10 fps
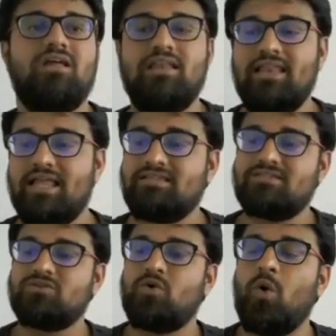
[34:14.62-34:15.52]

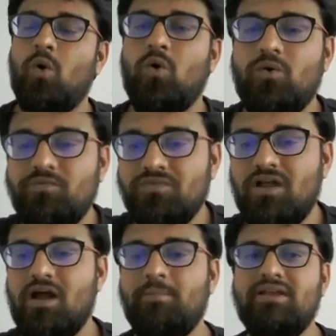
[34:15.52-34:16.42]
let's go
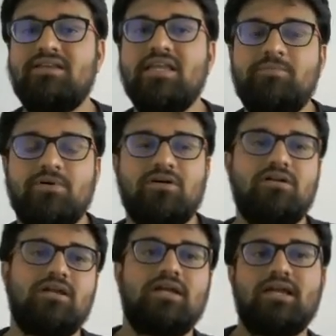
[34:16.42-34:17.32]
a bit
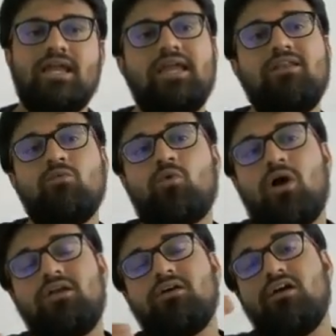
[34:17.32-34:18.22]
deeper in
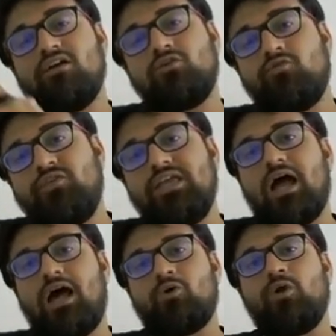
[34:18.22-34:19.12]
what we
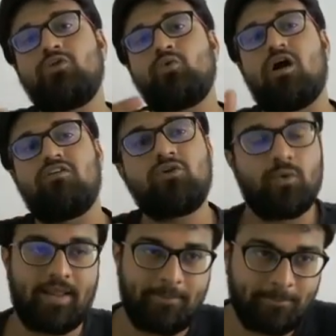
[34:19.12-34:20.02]
are going to cover
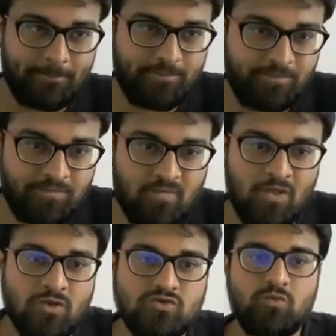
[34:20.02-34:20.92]
today.
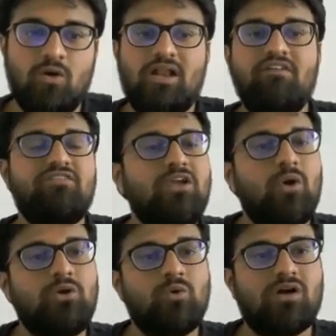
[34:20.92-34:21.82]
So what are we
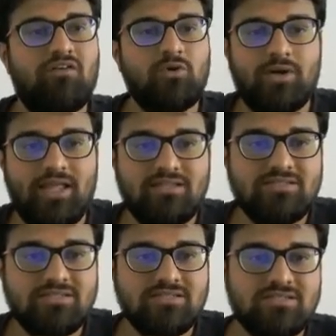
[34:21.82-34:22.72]
going to cover today
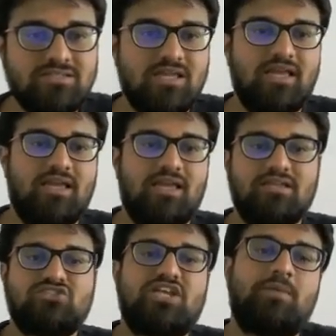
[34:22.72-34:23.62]
is
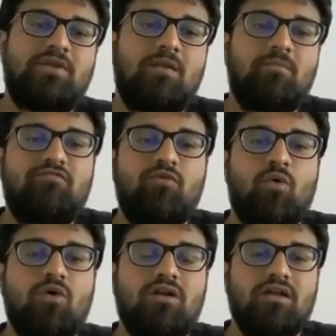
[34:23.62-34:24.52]
chapter number
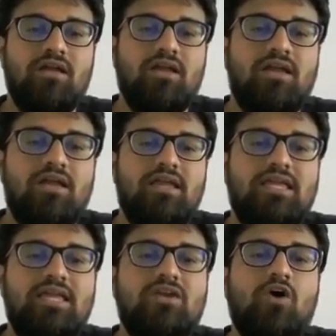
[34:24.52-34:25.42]
four,
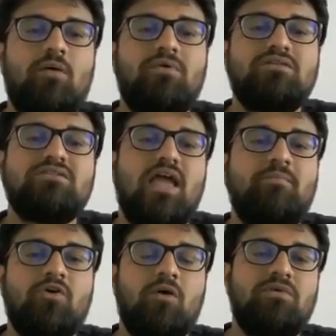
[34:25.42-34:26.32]
e-commerce,
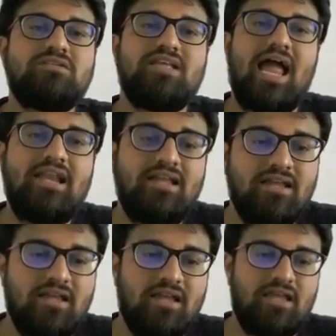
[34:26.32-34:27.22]
m-commerce and
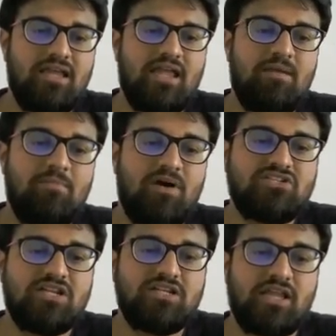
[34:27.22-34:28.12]

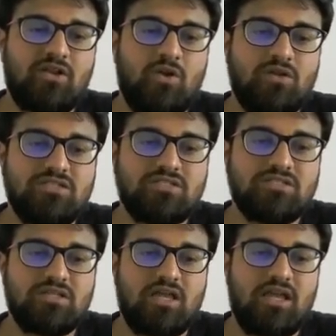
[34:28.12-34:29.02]
emerging technologies.